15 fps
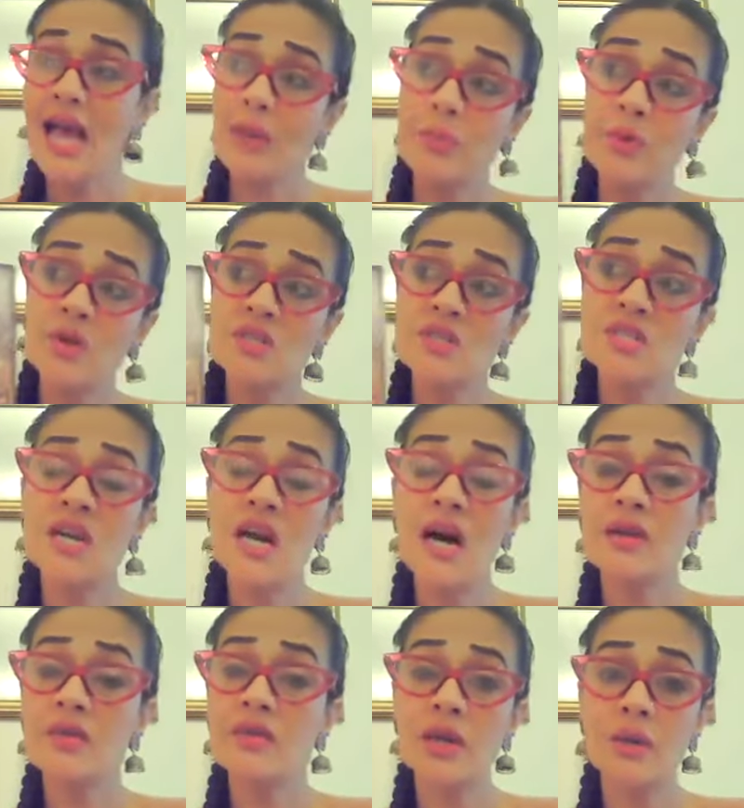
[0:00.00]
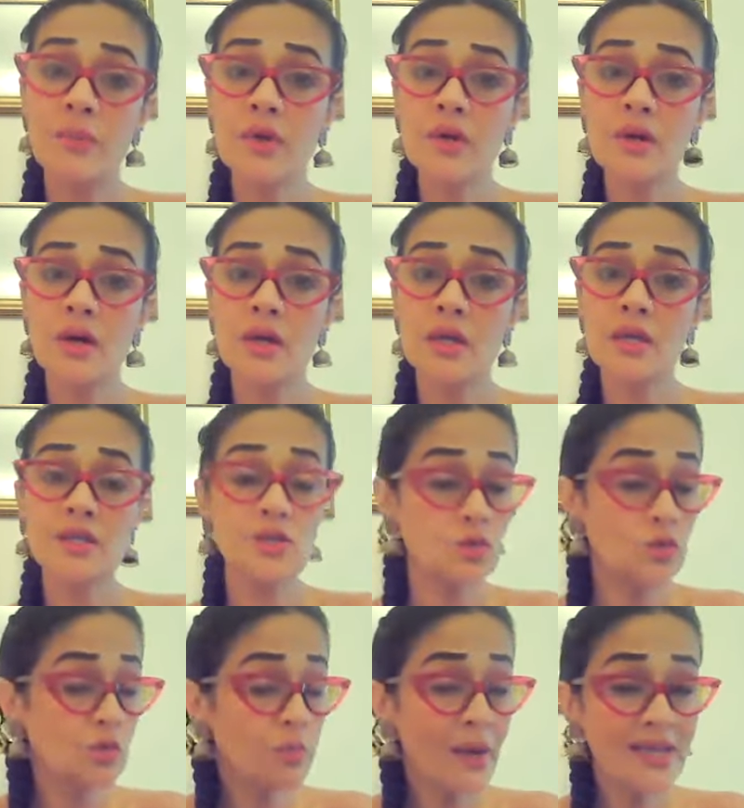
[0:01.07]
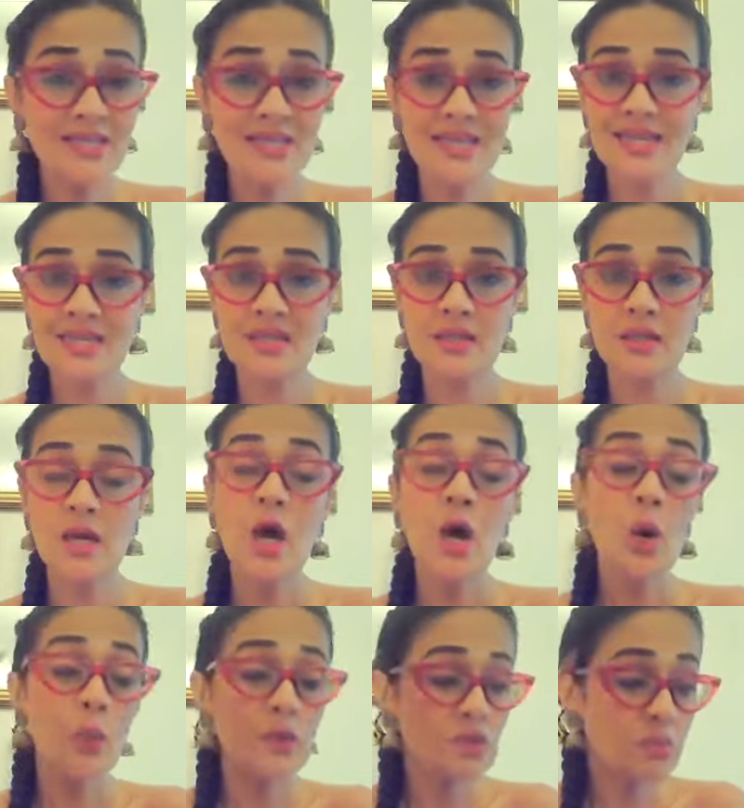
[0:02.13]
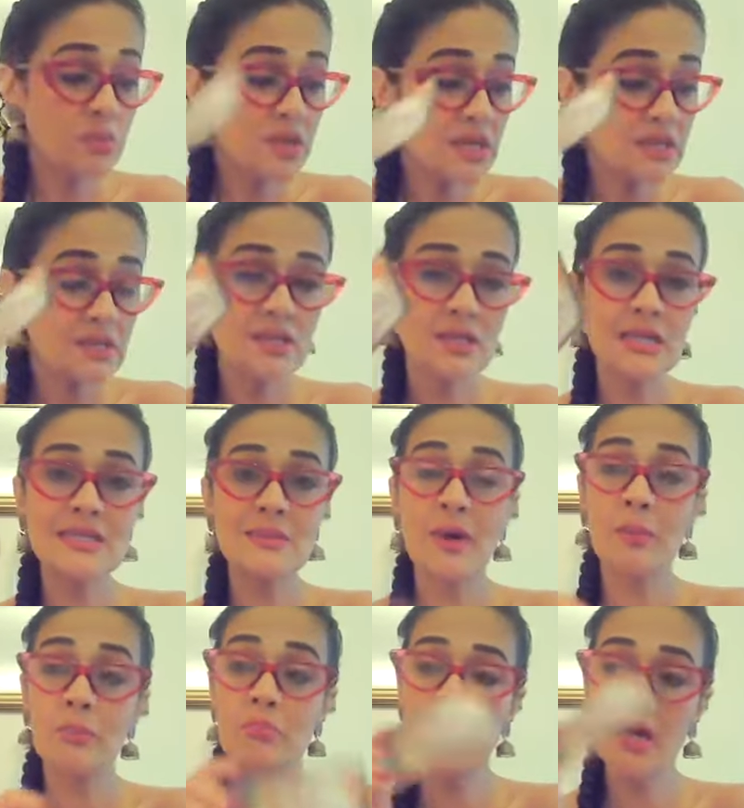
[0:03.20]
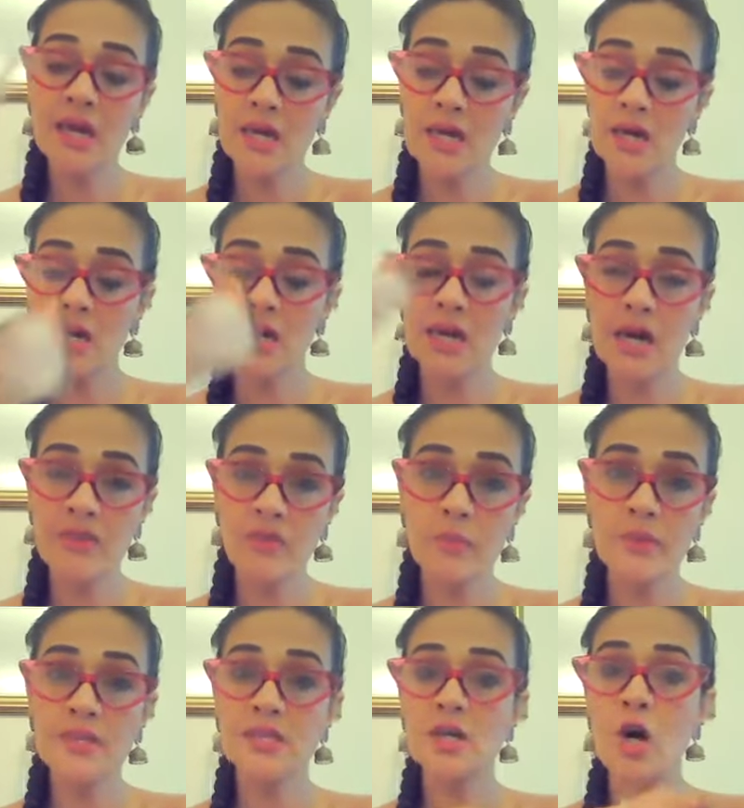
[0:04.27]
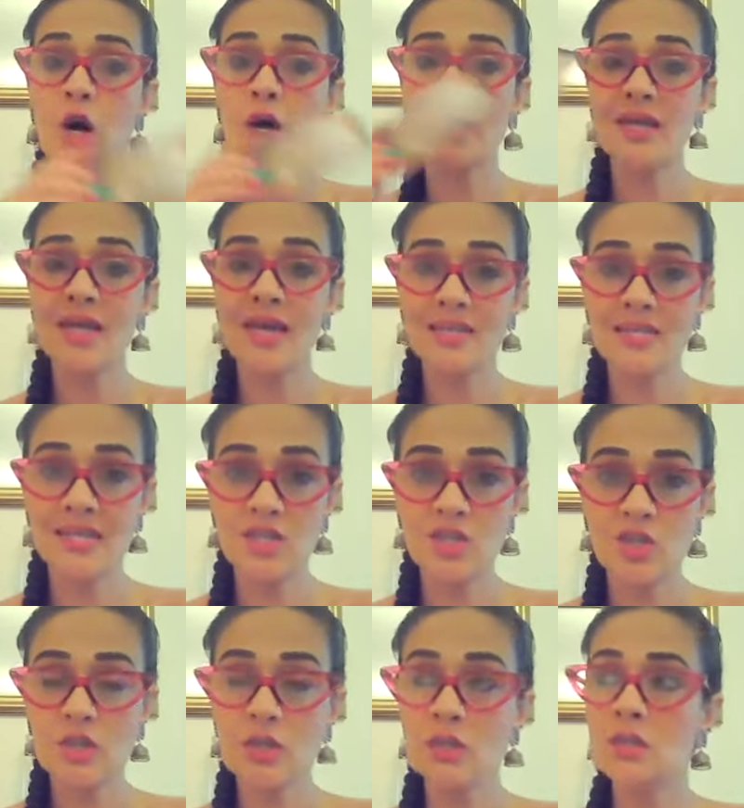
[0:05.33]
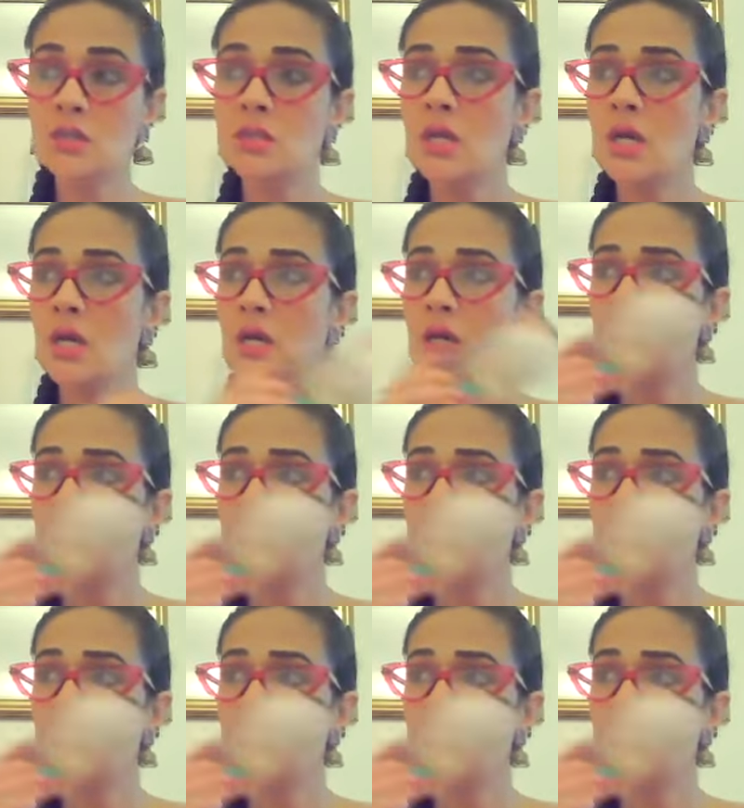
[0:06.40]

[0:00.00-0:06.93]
And because it's a card of Capricorn, it's ruled by Saturn, which means it's about big government organizations,